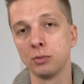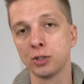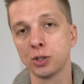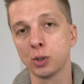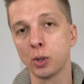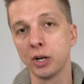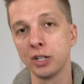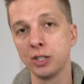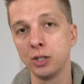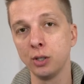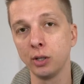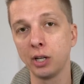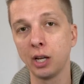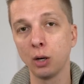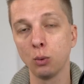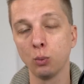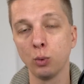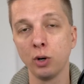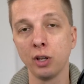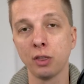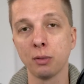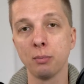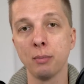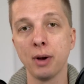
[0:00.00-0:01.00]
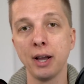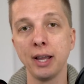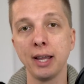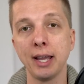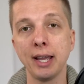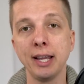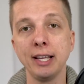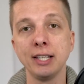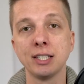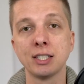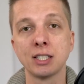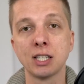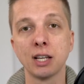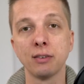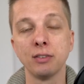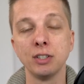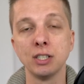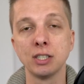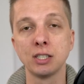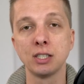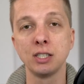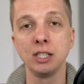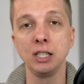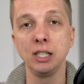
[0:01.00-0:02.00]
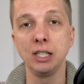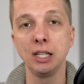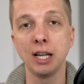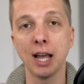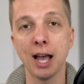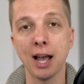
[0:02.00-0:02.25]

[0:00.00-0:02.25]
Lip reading: So I took it with my A7C